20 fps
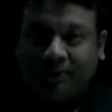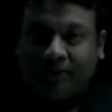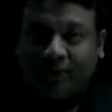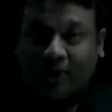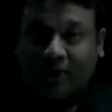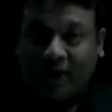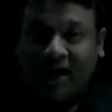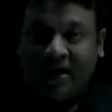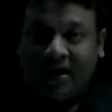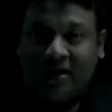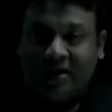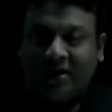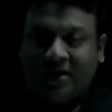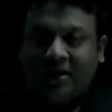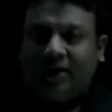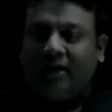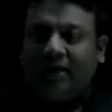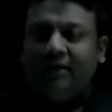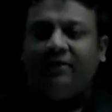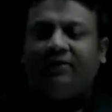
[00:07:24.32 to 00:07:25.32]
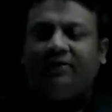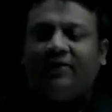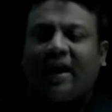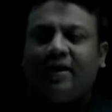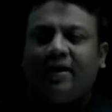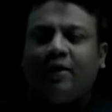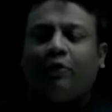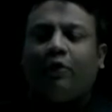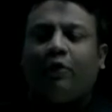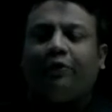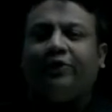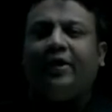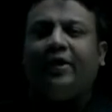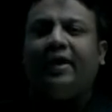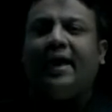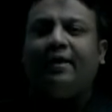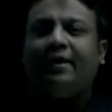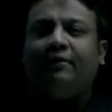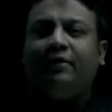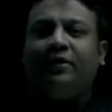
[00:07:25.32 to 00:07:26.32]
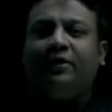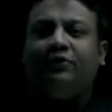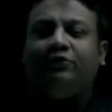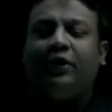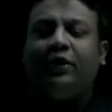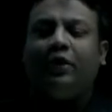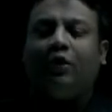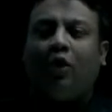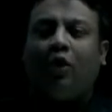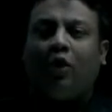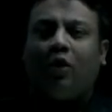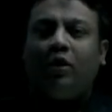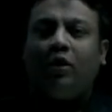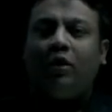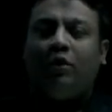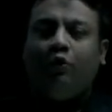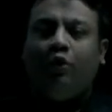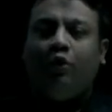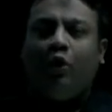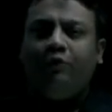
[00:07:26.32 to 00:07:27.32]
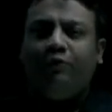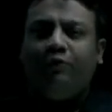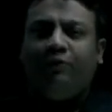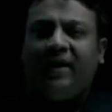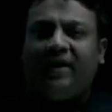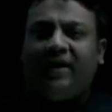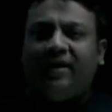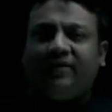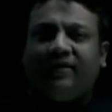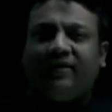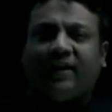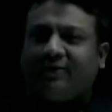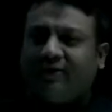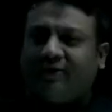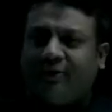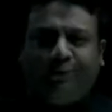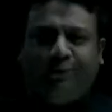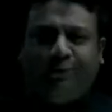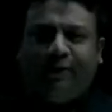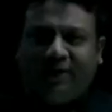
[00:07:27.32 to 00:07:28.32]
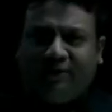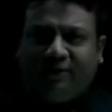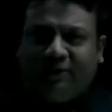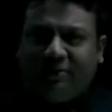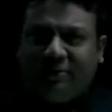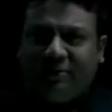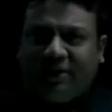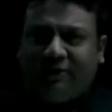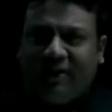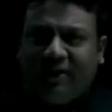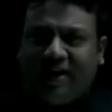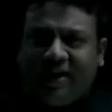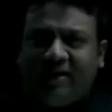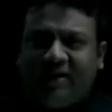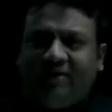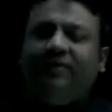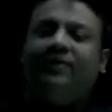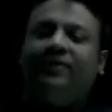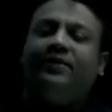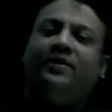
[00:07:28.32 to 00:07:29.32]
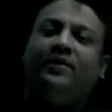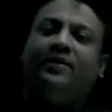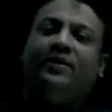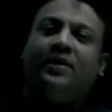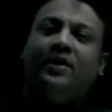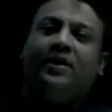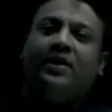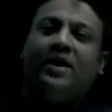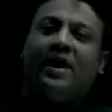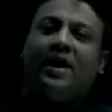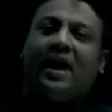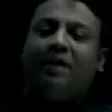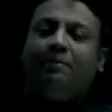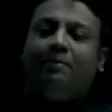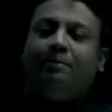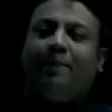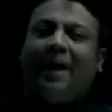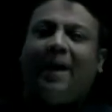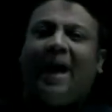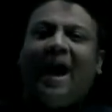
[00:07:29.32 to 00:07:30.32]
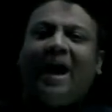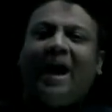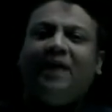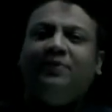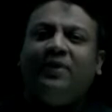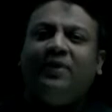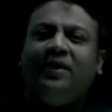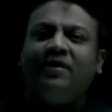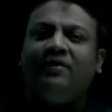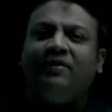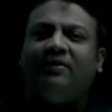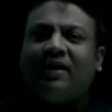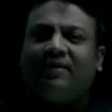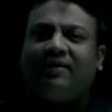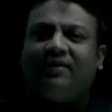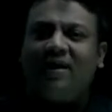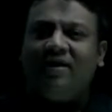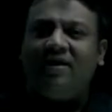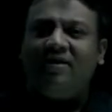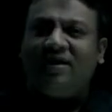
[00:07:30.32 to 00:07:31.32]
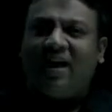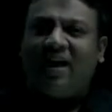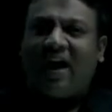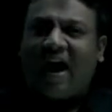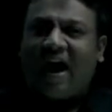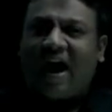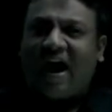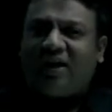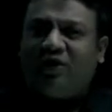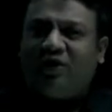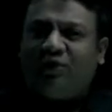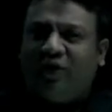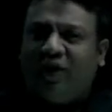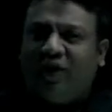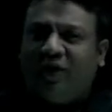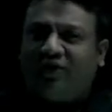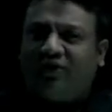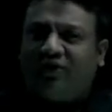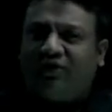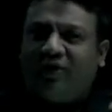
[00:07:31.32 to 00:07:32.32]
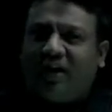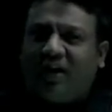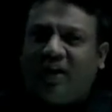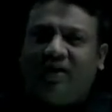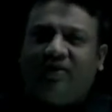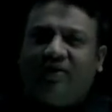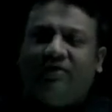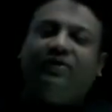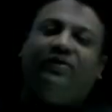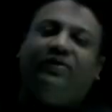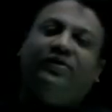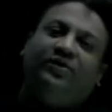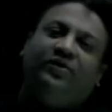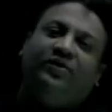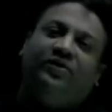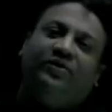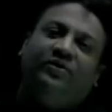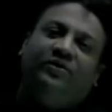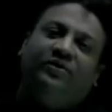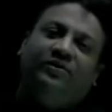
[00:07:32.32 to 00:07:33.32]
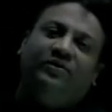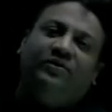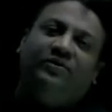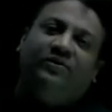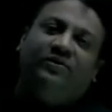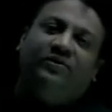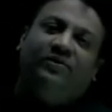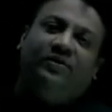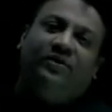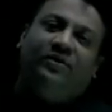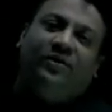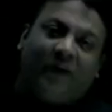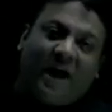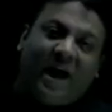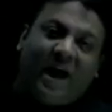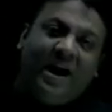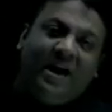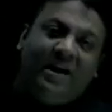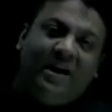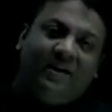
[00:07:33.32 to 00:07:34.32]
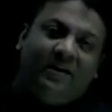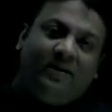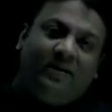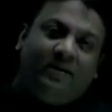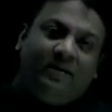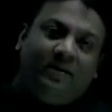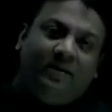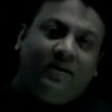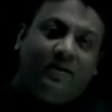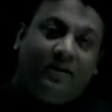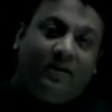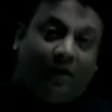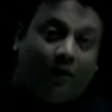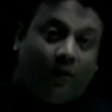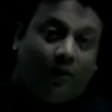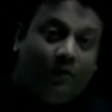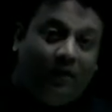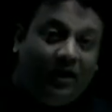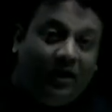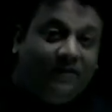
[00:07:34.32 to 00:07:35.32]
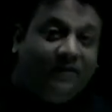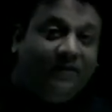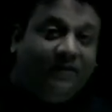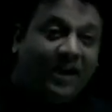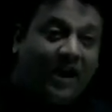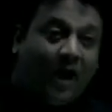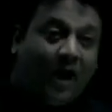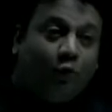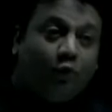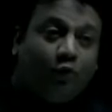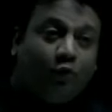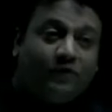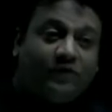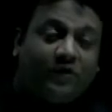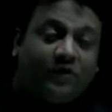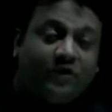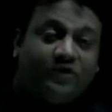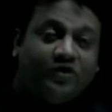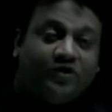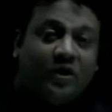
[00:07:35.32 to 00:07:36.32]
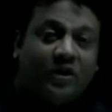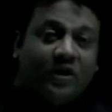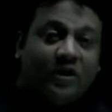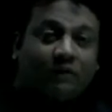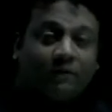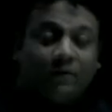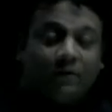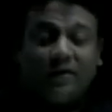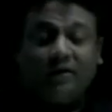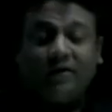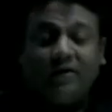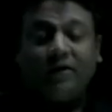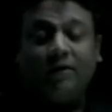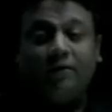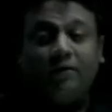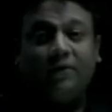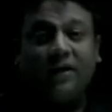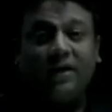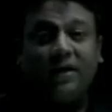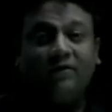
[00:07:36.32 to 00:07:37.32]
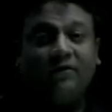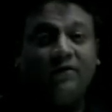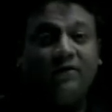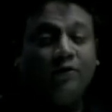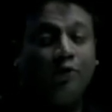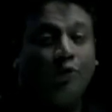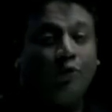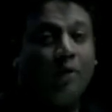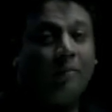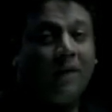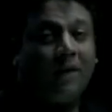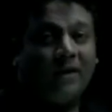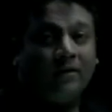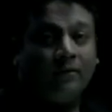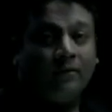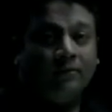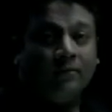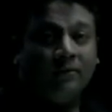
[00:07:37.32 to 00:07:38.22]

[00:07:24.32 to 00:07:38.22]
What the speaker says: Okay. In standard costing language, we call good variance as a favorable variance and bad variance as an adverse variance. Okay. Now let's see how to judge whether the variance is good or bad.